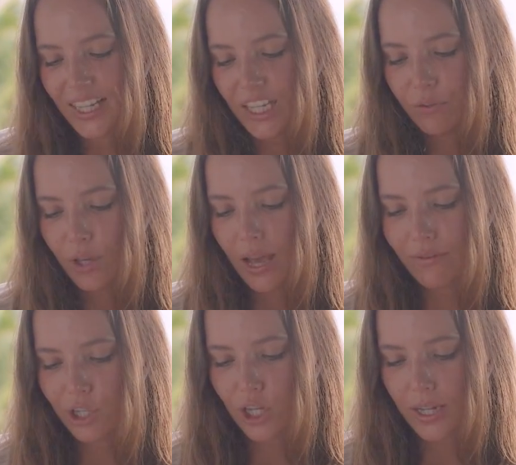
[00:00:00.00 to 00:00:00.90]
If you have
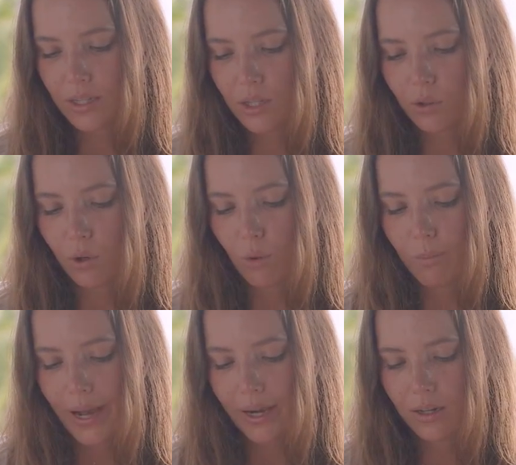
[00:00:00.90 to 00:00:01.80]
a chance to go
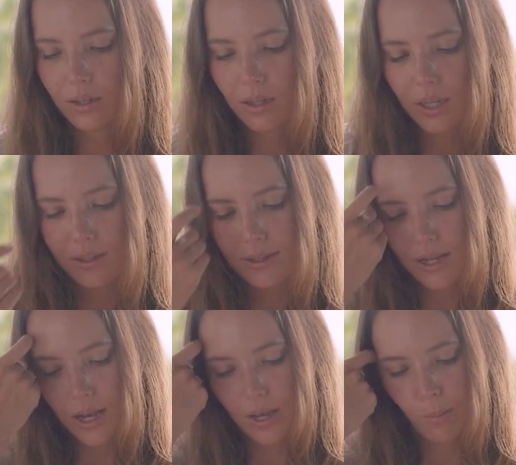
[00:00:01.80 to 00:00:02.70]
back in
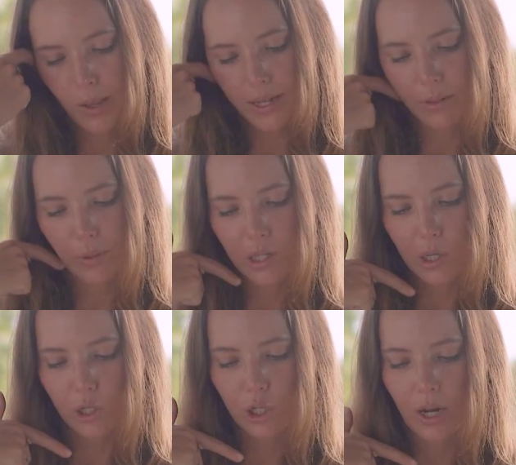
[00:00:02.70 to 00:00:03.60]
time and meet
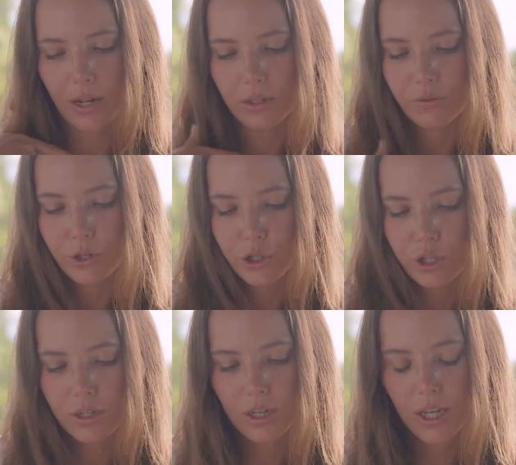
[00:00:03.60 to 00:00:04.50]
your child
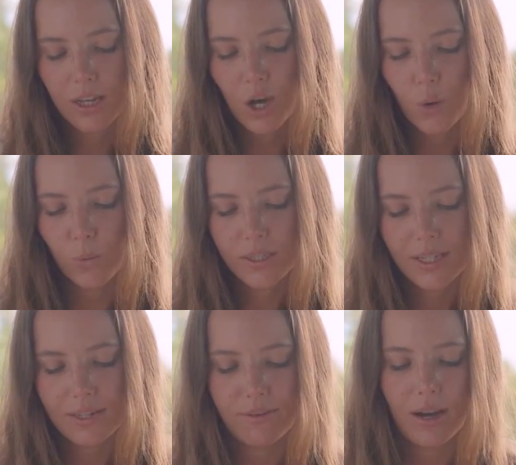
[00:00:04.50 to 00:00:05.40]
version, what
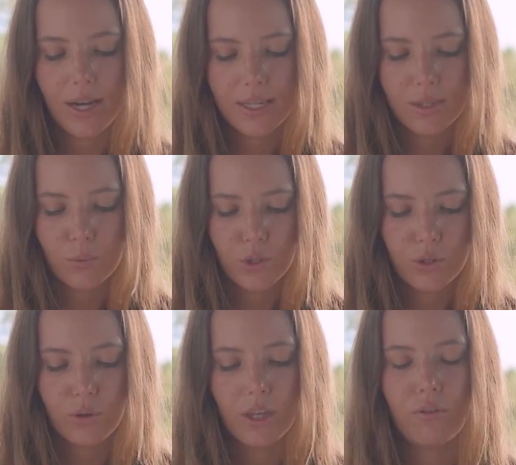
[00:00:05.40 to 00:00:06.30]
advice would
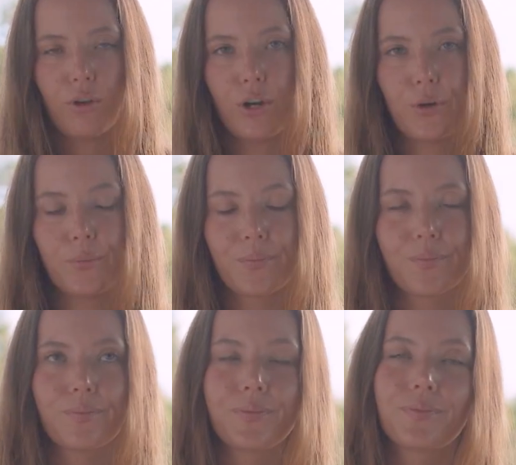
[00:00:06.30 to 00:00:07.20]
you give her?
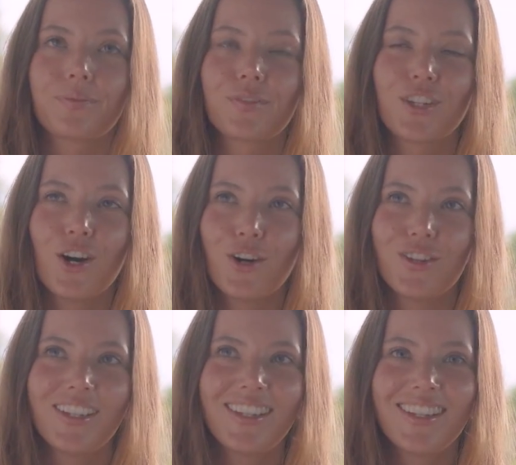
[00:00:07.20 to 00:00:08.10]

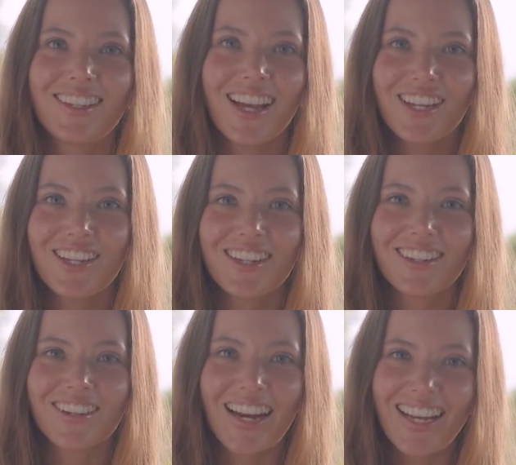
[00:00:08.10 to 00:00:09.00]
Oh, this is such a
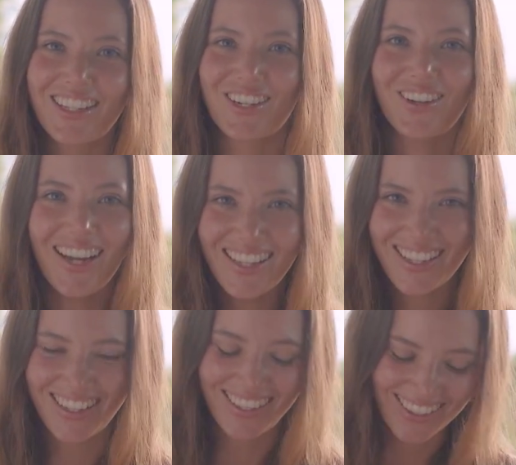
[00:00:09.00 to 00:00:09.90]
great
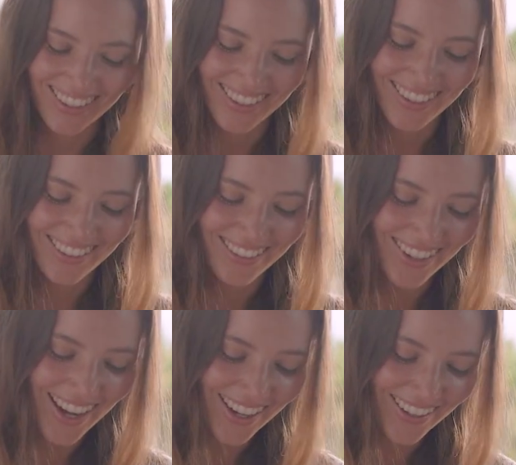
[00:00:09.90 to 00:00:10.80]
question.
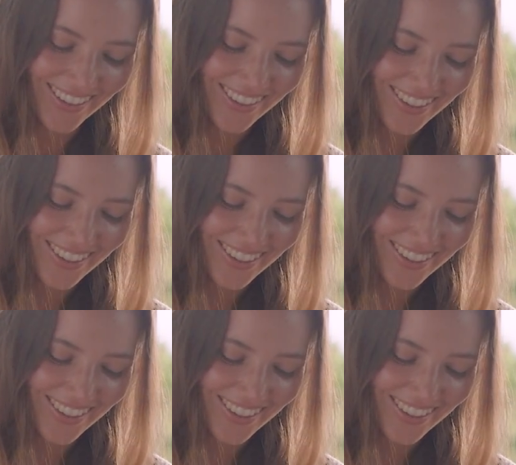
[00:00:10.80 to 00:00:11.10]
Wow.